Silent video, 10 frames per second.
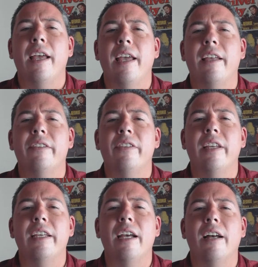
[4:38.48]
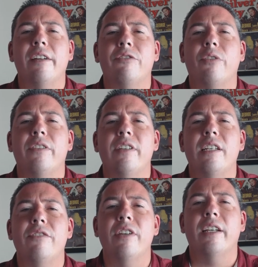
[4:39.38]
as a uh,
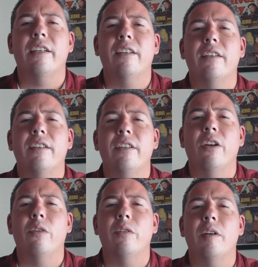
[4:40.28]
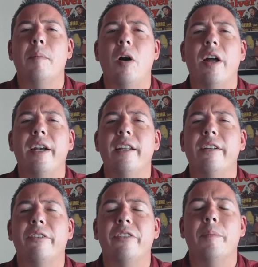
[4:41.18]
strategic, you know,
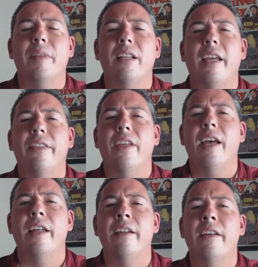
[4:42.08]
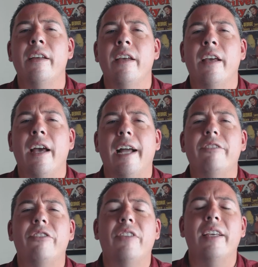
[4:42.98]
commodity or something like that. I
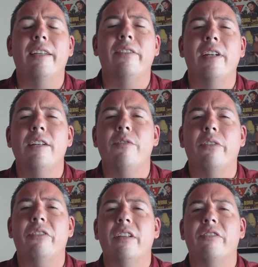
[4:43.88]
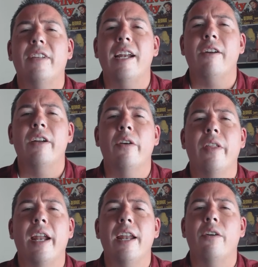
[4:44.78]
just think it's an interesting scenario
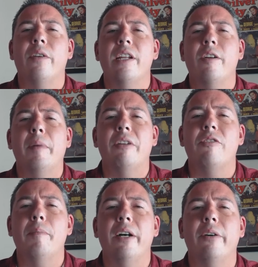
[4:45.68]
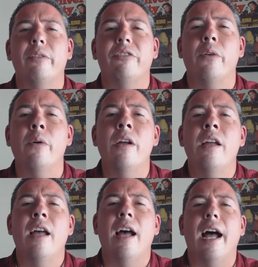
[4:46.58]
that I don't hear much about. So
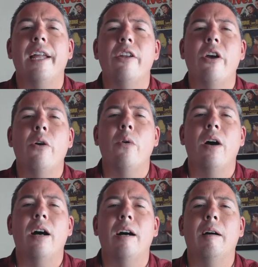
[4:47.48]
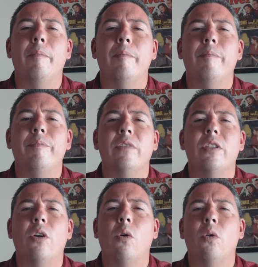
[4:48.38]
I know um,
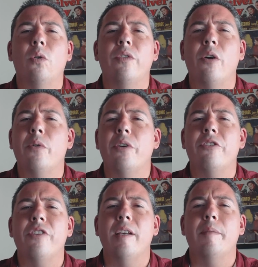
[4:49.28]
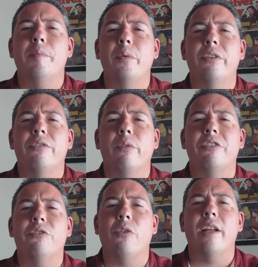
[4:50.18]
gold ownership was
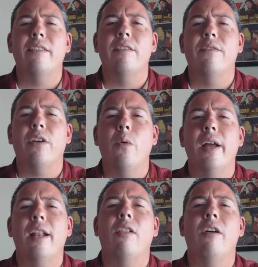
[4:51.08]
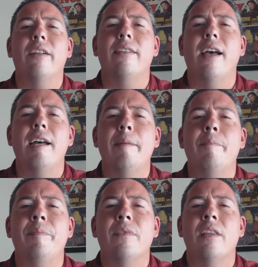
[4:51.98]
restricted for quite a long time,